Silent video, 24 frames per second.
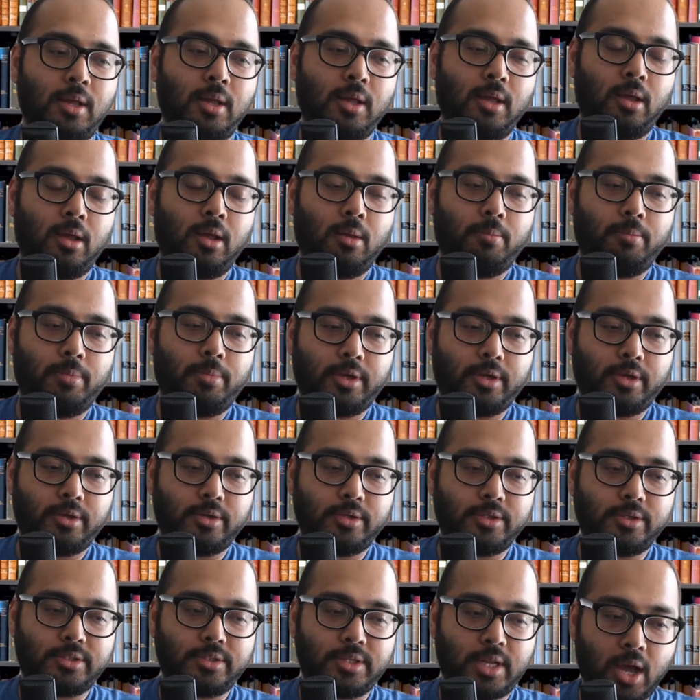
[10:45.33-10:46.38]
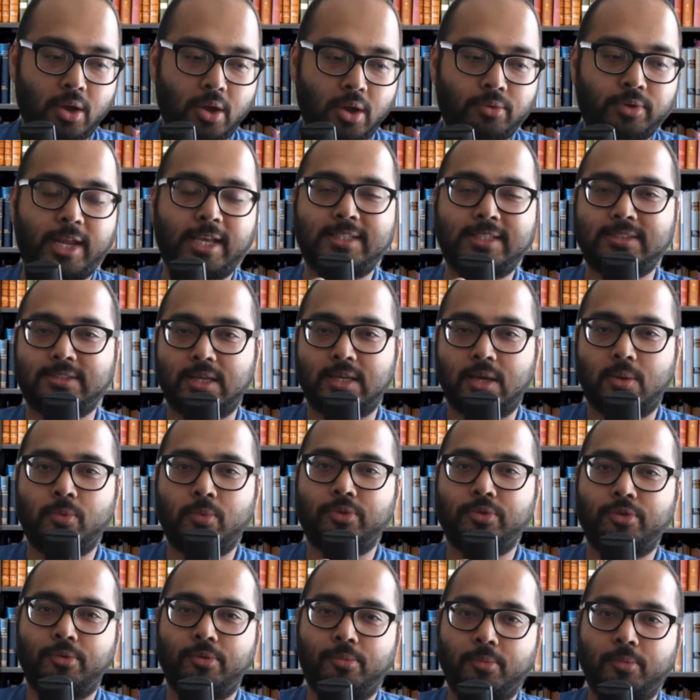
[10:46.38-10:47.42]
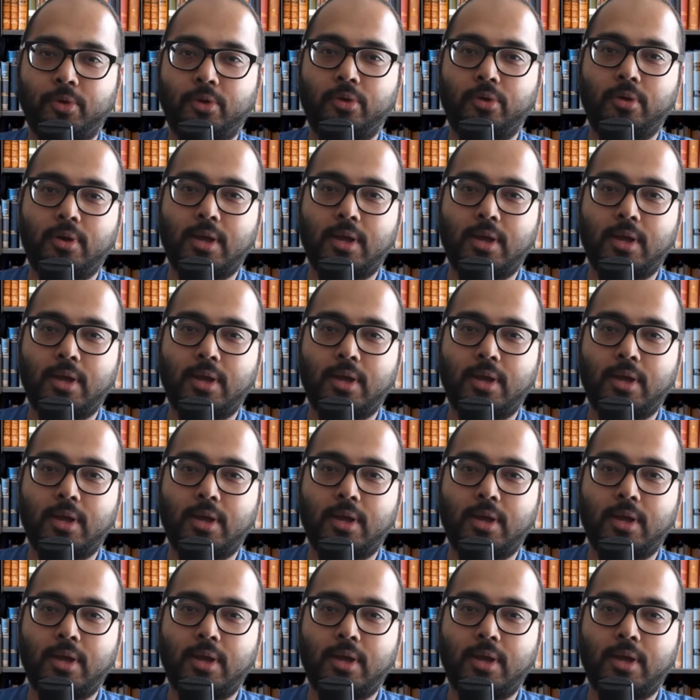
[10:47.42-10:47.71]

because now, next time when someone